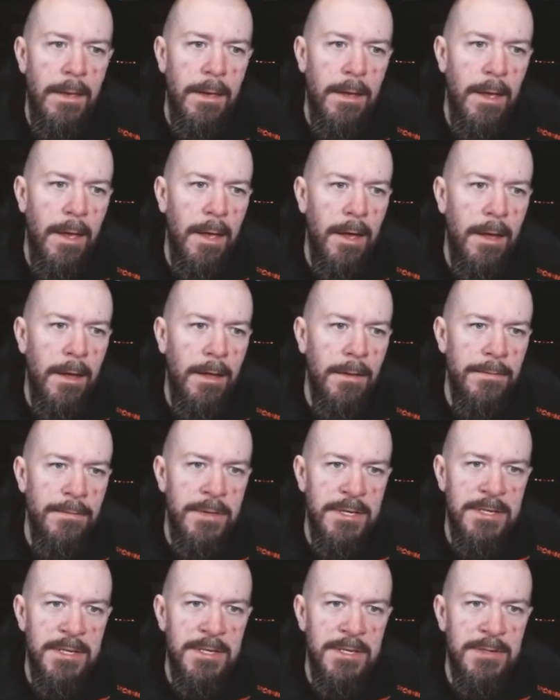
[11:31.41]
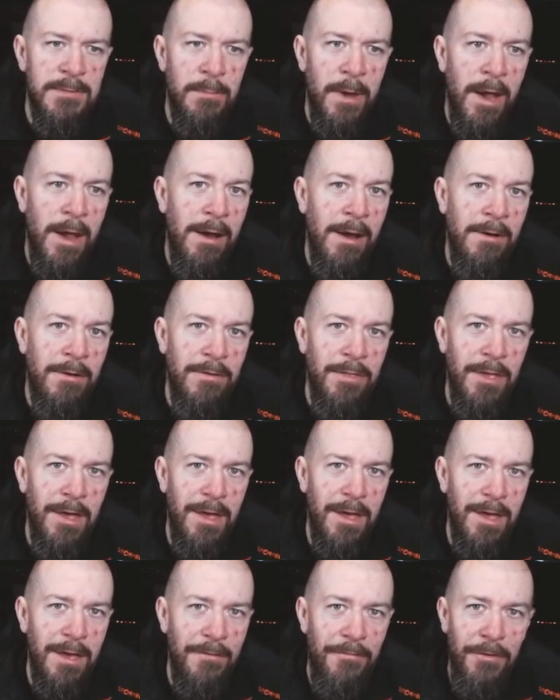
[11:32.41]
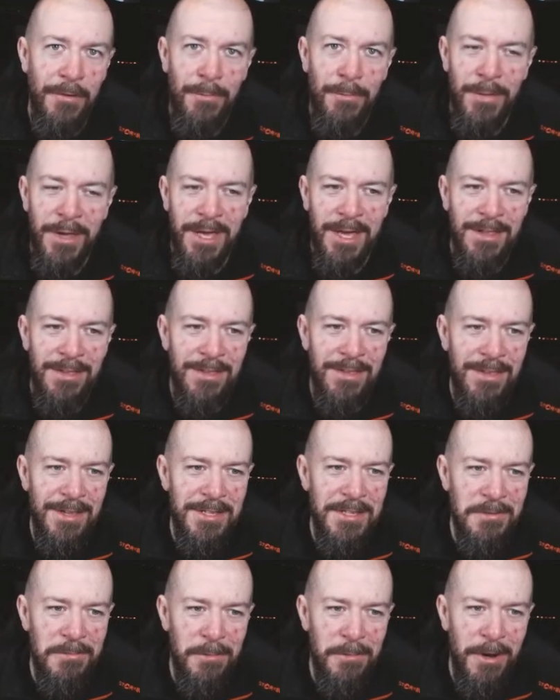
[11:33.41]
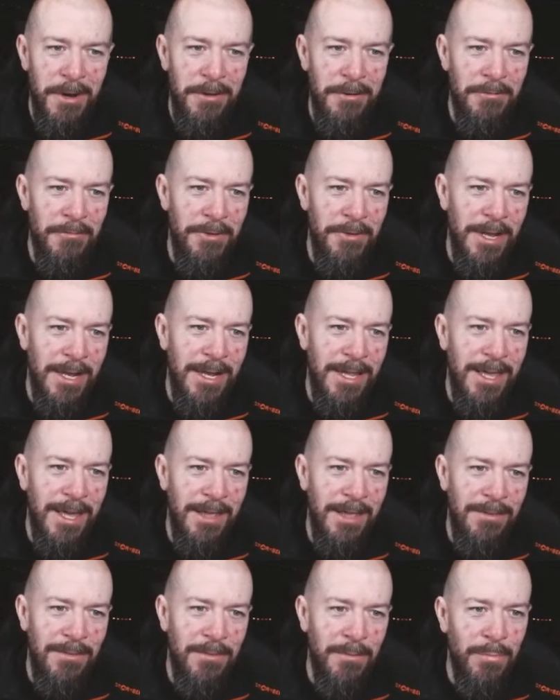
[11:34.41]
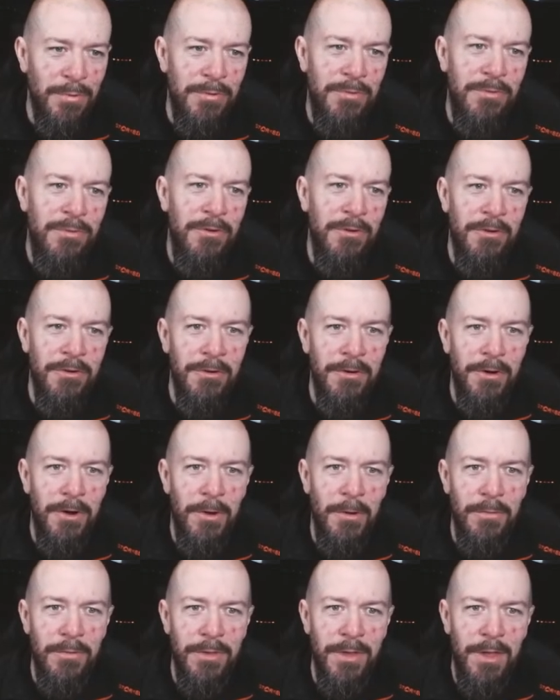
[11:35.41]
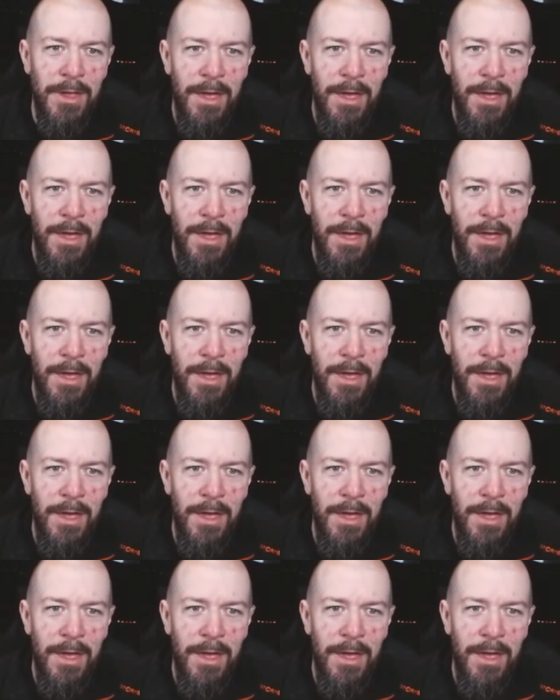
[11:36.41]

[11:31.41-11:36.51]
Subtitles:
This is where the fun begins. This is where you really get to put your own